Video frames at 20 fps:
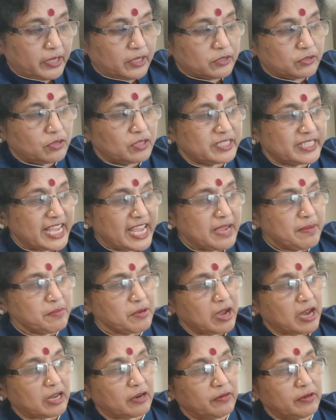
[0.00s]
So same
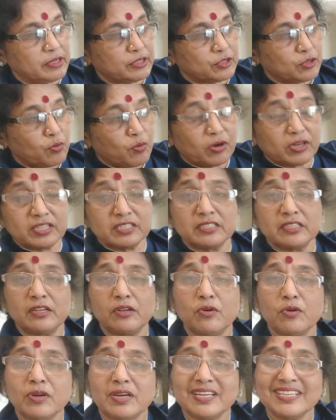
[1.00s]
car wheel. So what is the
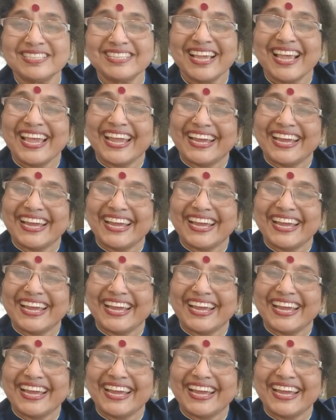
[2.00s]
locus?